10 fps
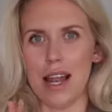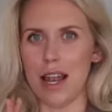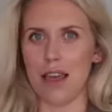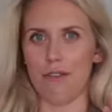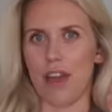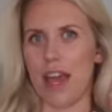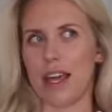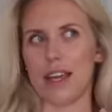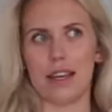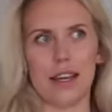
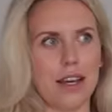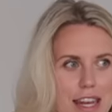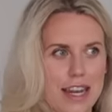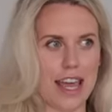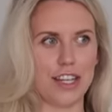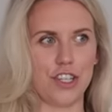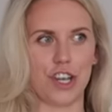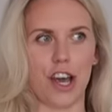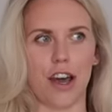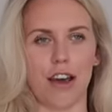living in
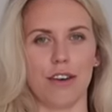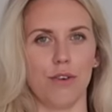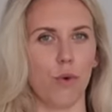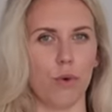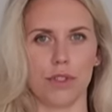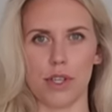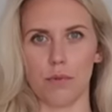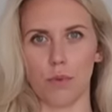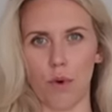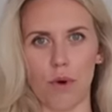nature,
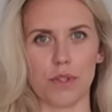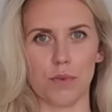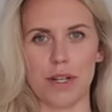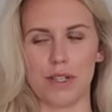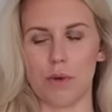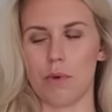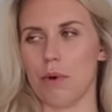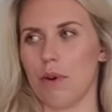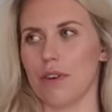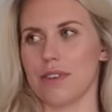autumn walks, winter
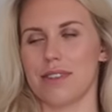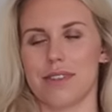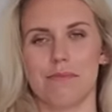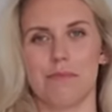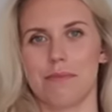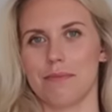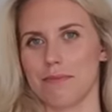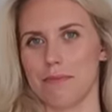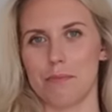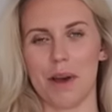walks.
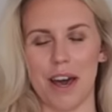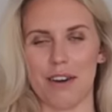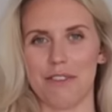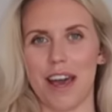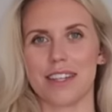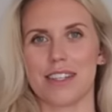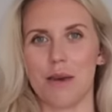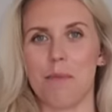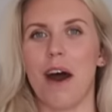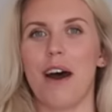Perfect.
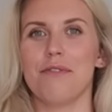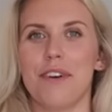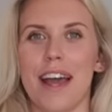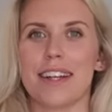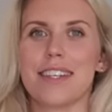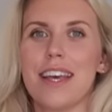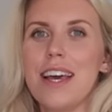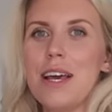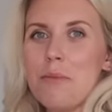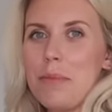The perfect
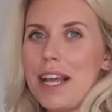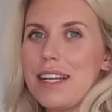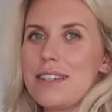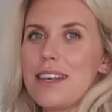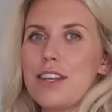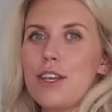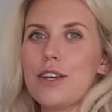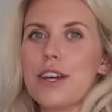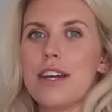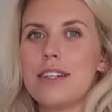blazer that
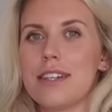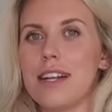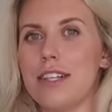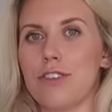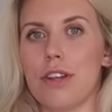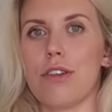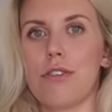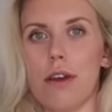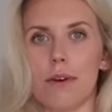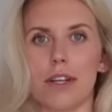you could literally
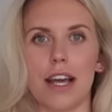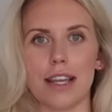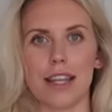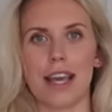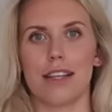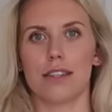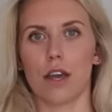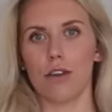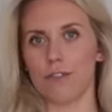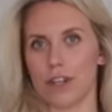throw on like this,
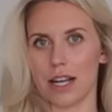go for a